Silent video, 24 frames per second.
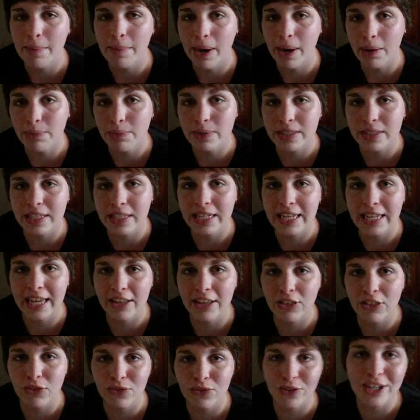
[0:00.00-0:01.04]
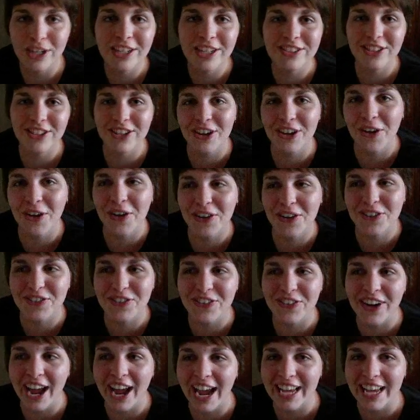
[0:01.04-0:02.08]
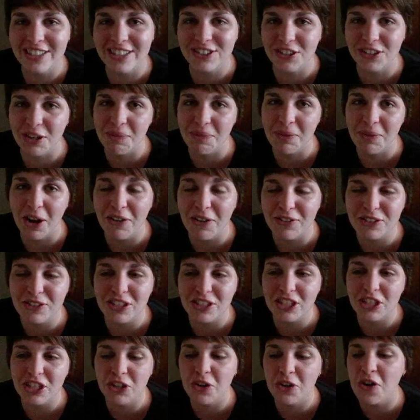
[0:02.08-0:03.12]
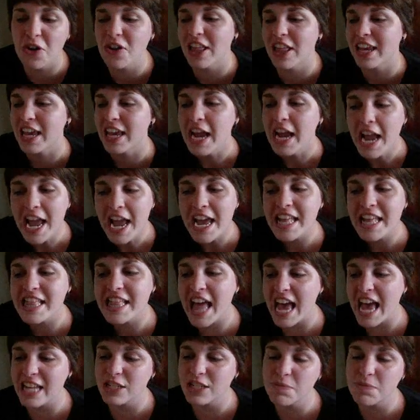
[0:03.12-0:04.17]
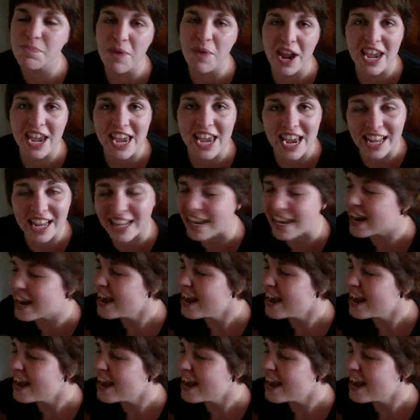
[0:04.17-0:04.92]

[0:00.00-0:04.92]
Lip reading: my mom was cleaning out the freezer going for ice cream, and all of a sudden you hear like glass breaking